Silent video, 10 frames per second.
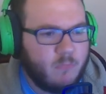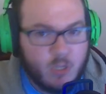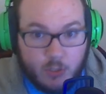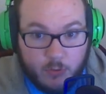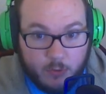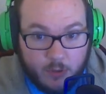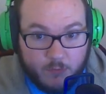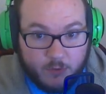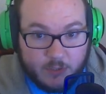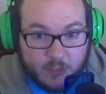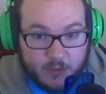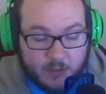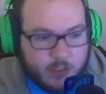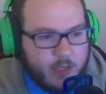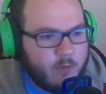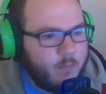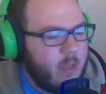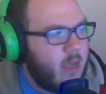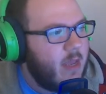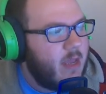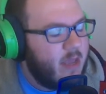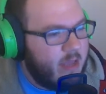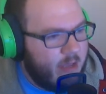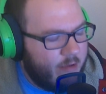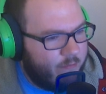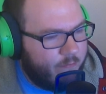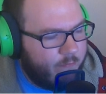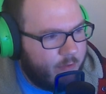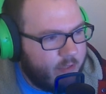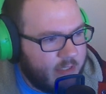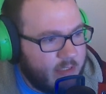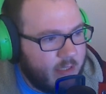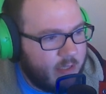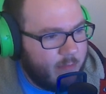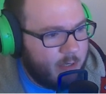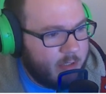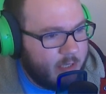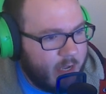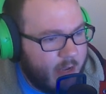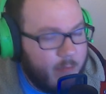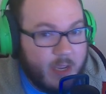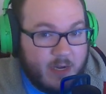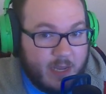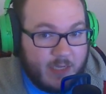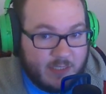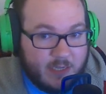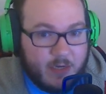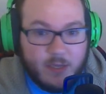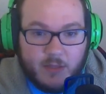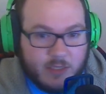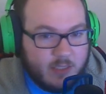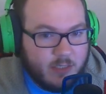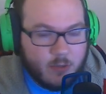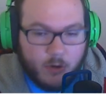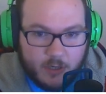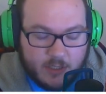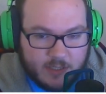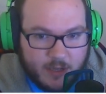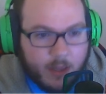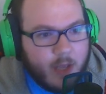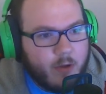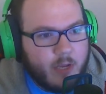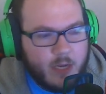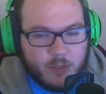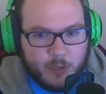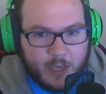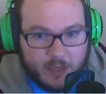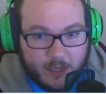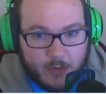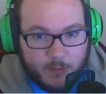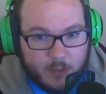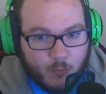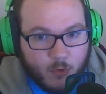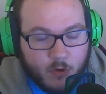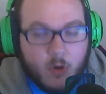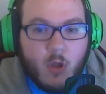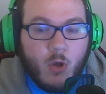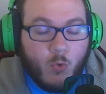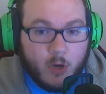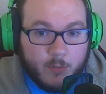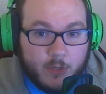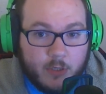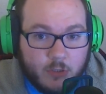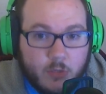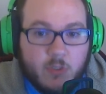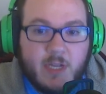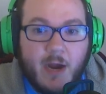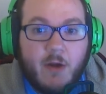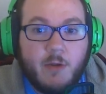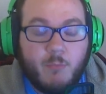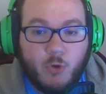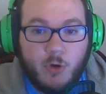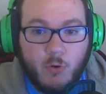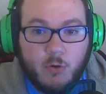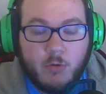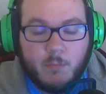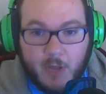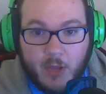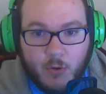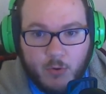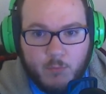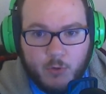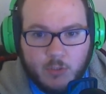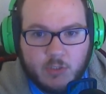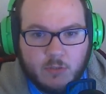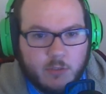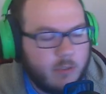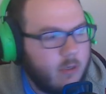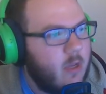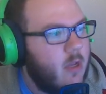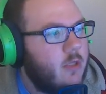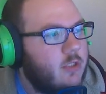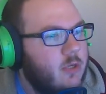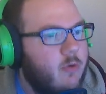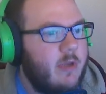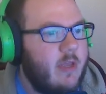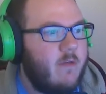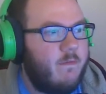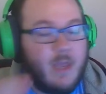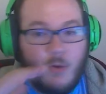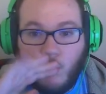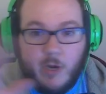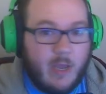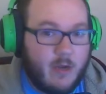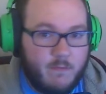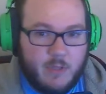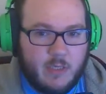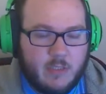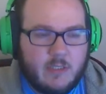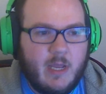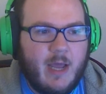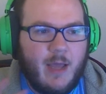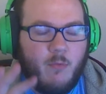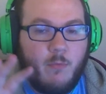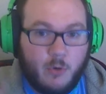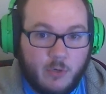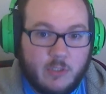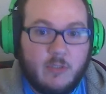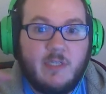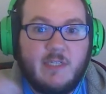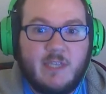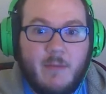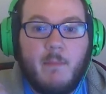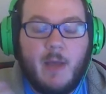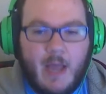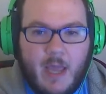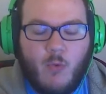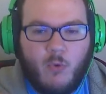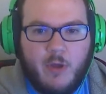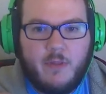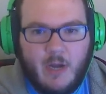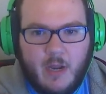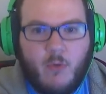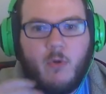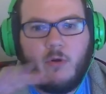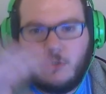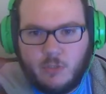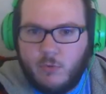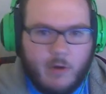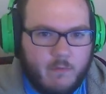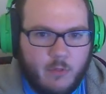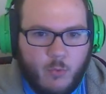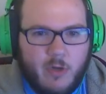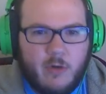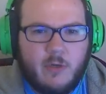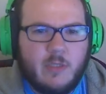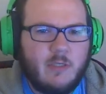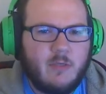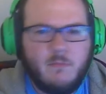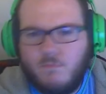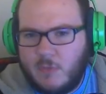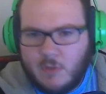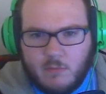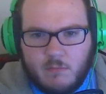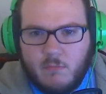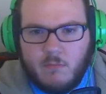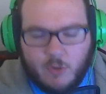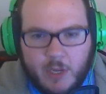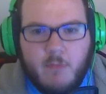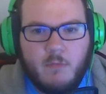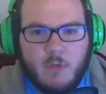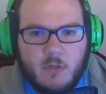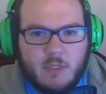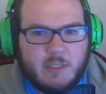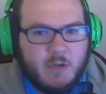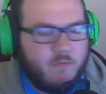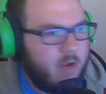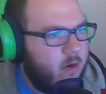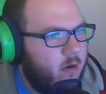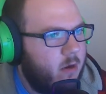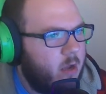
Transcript: You heard it first here on the channel. If this is a limited time and next Sunday, these things already sell out and you can't get them anymore, what I'm going to do is I already pre-ordered my own personally. So if they run out of these, I will personally send my one that I ordered to whoever the winner is. Okay, that sound fair?